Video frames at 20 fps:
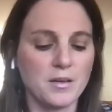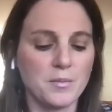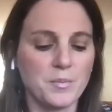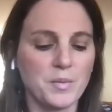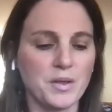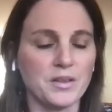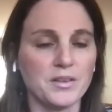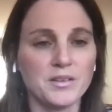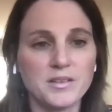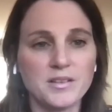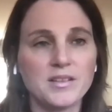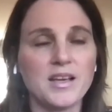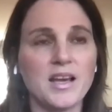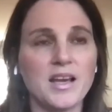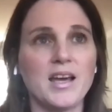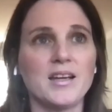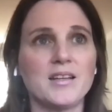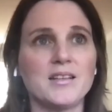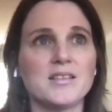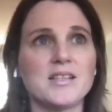built,
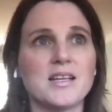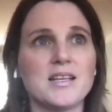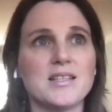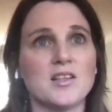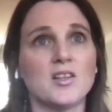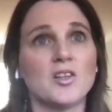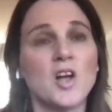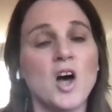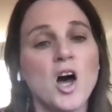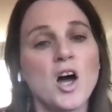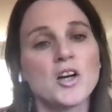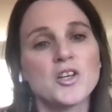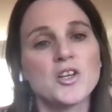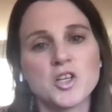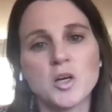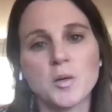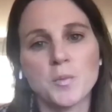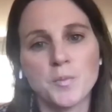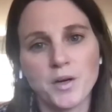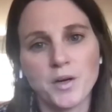and it's a
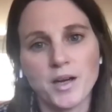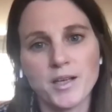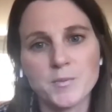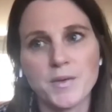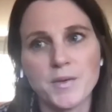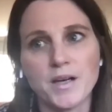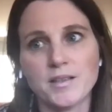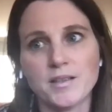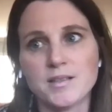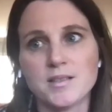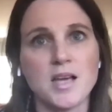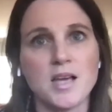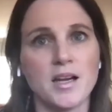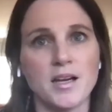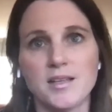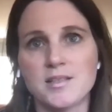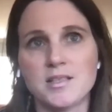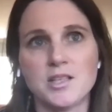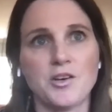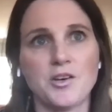long-term prospect. It's not
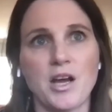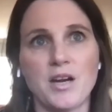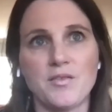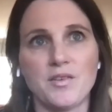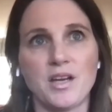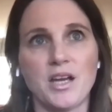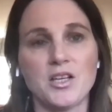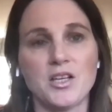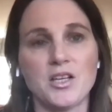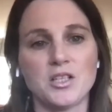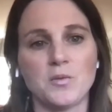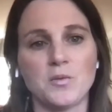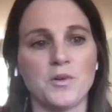instant gratification.